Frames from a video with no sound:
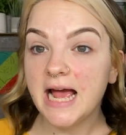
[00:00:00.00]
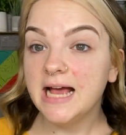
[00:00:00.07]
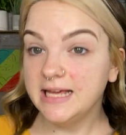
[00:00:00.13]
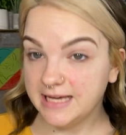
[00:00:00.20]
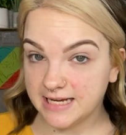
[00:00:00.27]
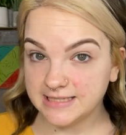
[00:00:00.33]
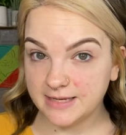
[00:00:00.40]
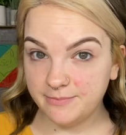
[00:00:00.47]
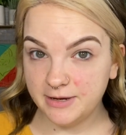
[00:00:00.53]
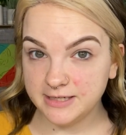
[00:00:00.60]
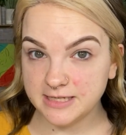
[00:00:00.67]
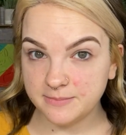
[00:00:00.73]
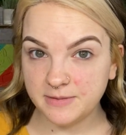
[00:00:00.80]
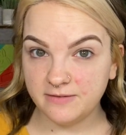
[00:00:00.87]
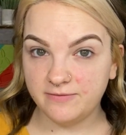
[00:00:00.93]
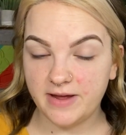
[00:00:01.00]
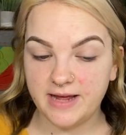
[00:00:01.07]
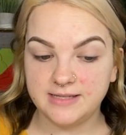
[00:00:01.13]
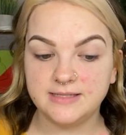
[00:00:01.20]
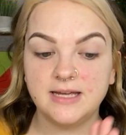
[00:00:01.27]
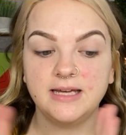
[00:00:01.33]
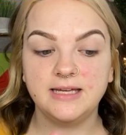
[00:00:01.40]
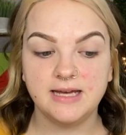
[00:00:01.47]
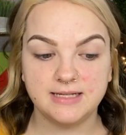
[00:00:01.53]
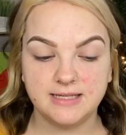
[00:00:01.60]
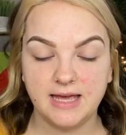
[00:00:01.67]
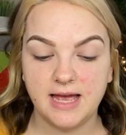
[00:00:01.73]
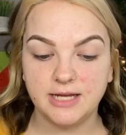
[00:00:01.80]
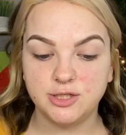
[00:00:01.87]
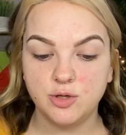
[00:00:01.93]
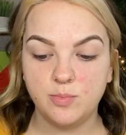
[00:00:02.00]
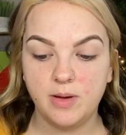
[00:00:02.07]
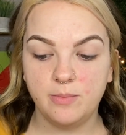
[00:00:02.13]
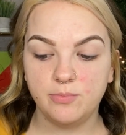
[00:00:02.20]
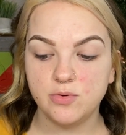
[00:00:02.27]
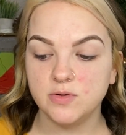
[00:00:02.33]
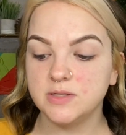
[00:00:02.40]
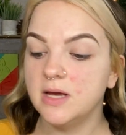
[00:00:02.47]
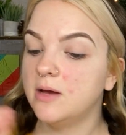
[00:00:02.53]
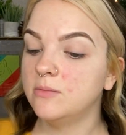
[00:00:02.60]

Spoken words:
Yes, I picked up my face. Yes, I had 2 pimples.